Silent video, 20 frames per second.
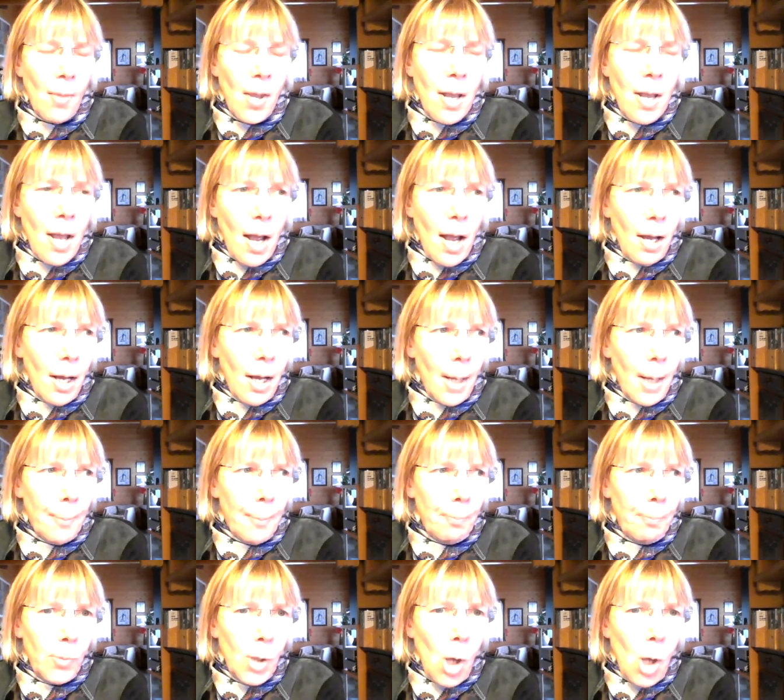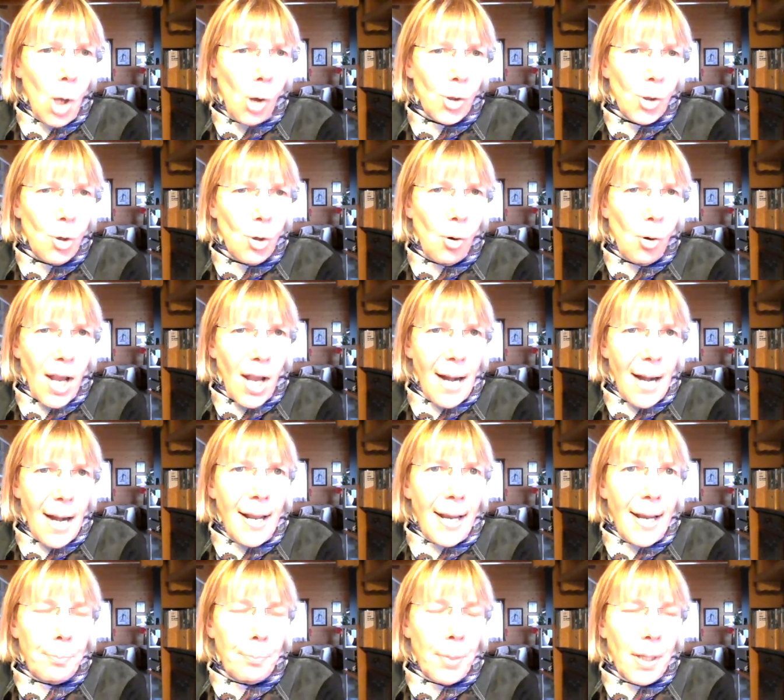Um, not
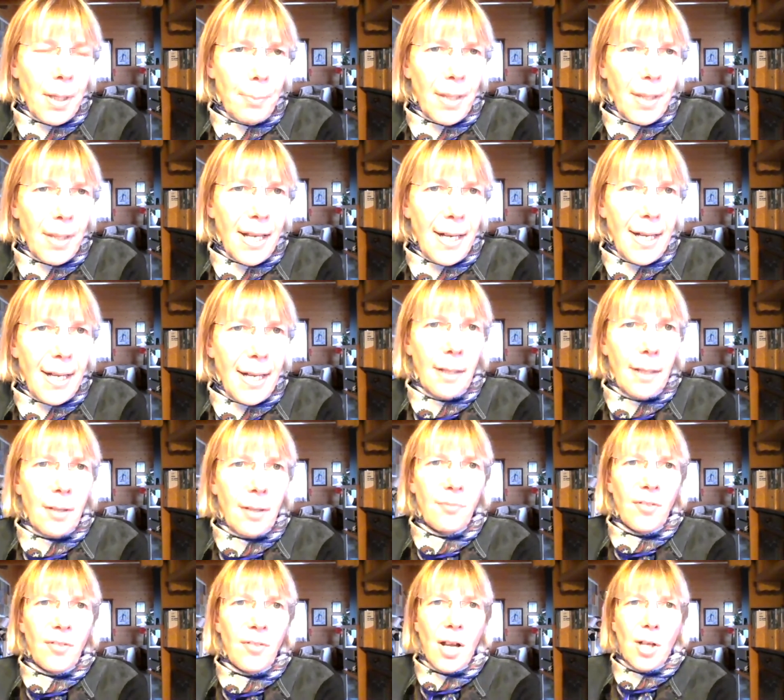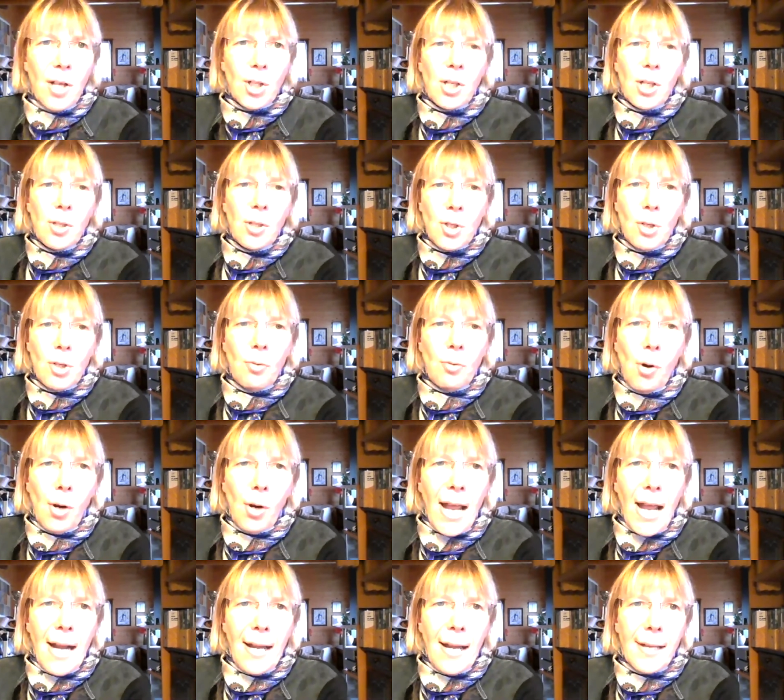organic, but beginning conversion to
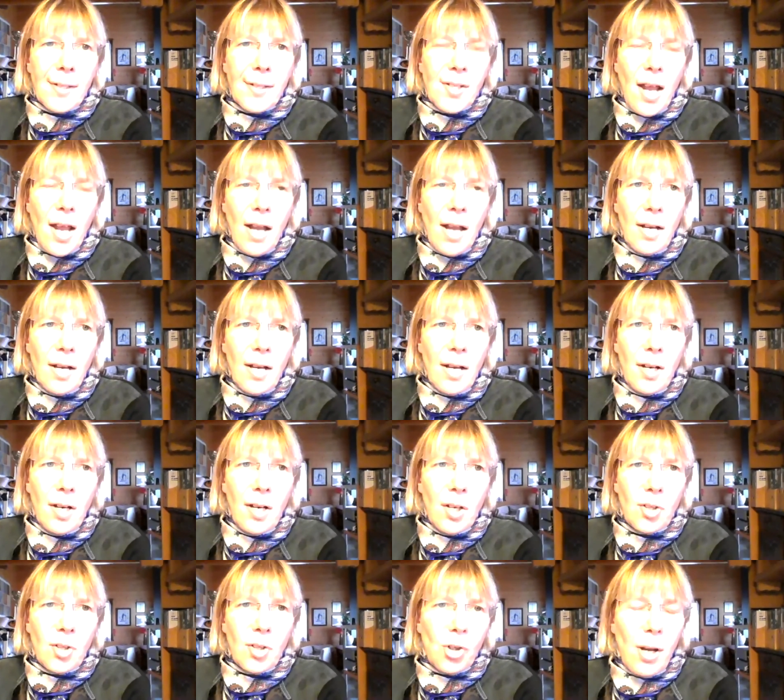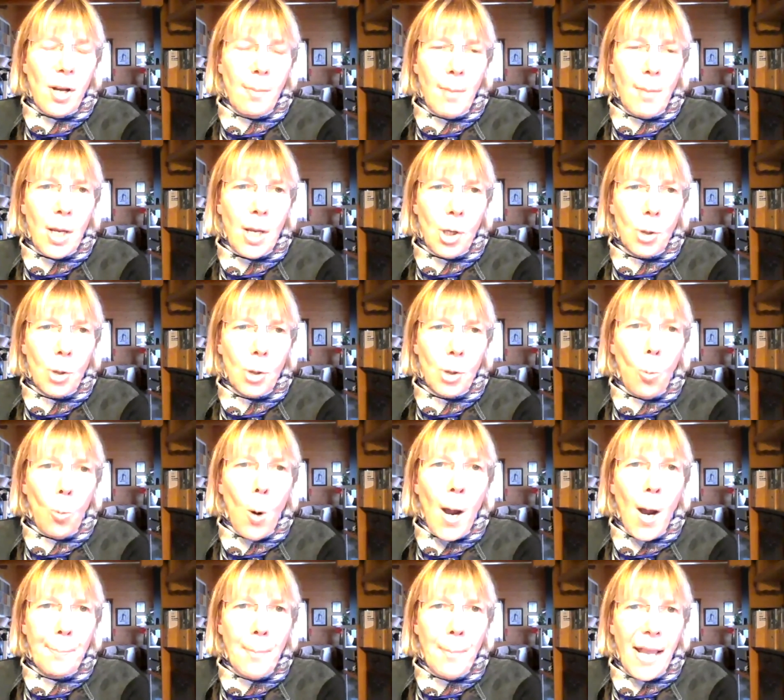organics and an extremely good
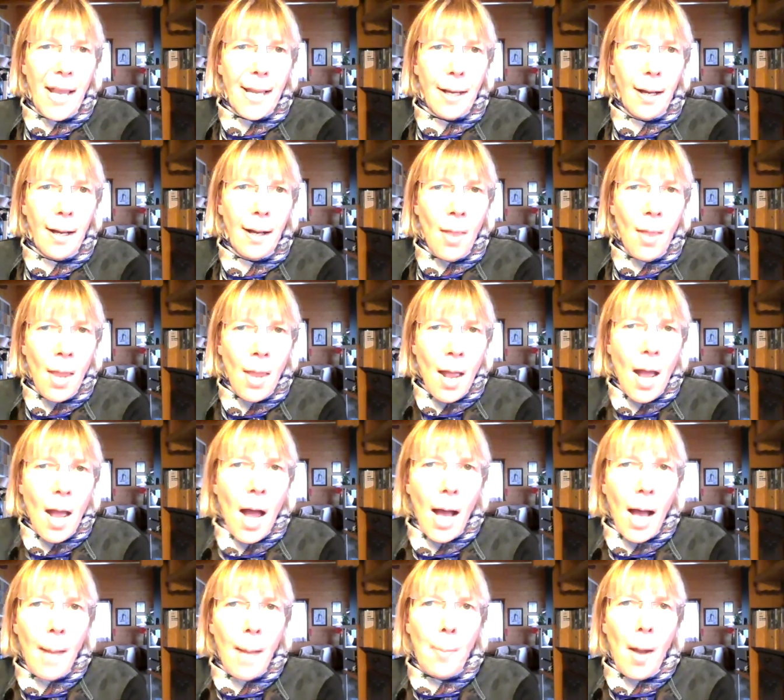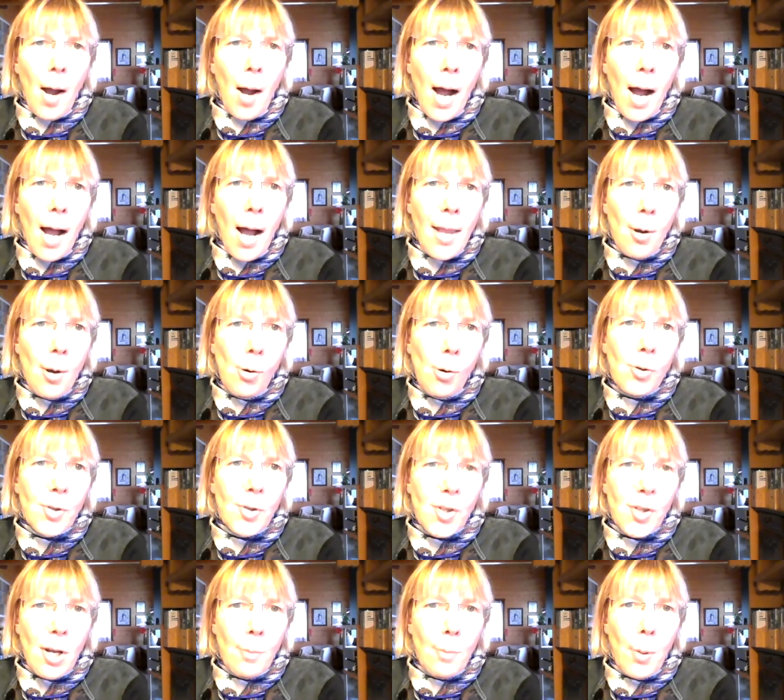winemaker. Um, I
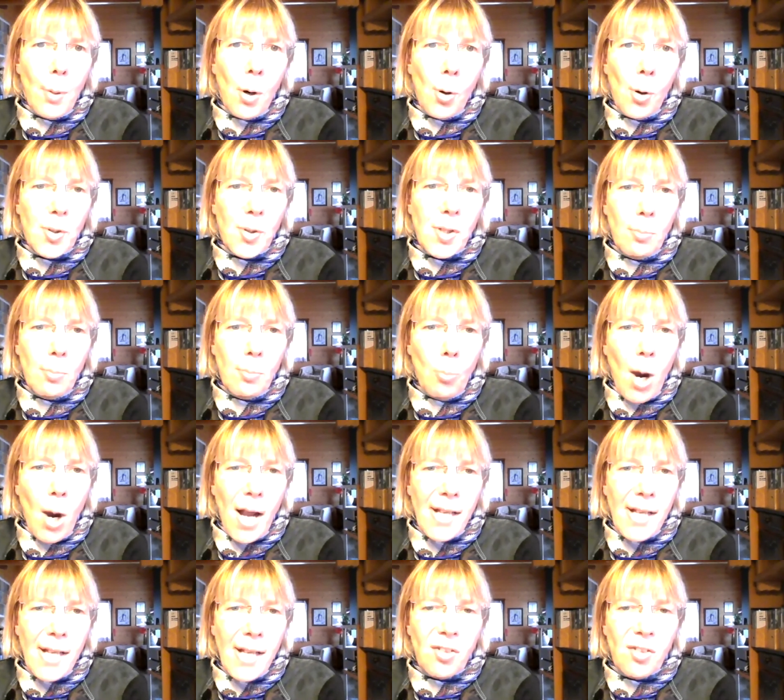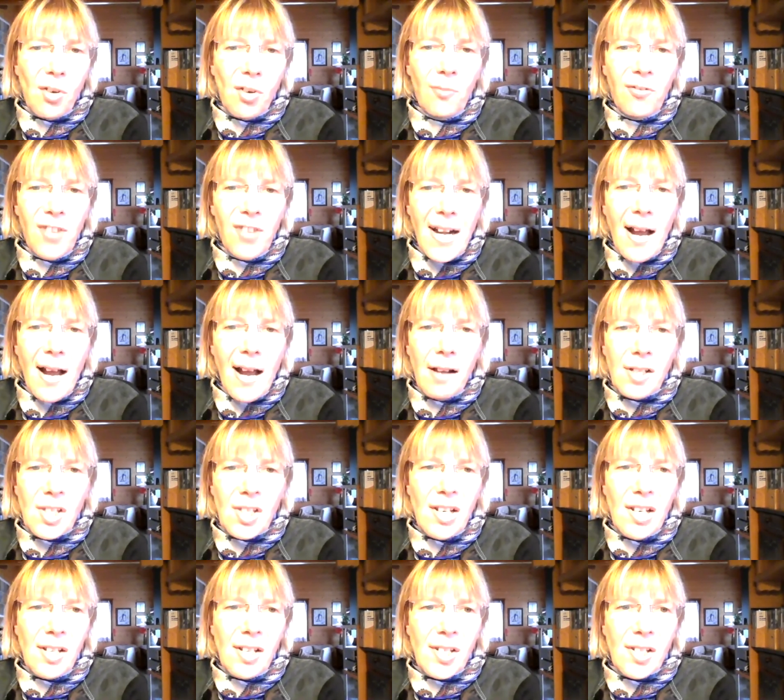also bought some wines from
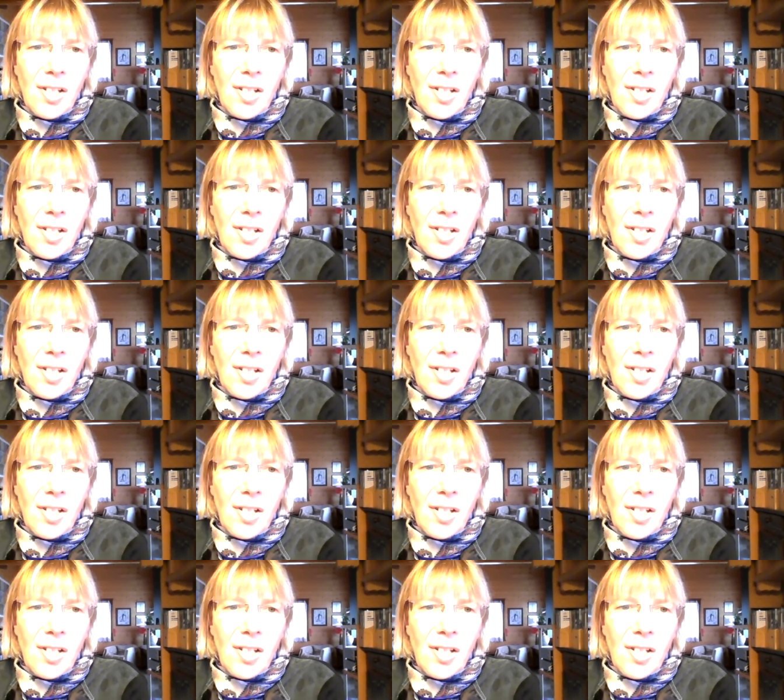Vinatis,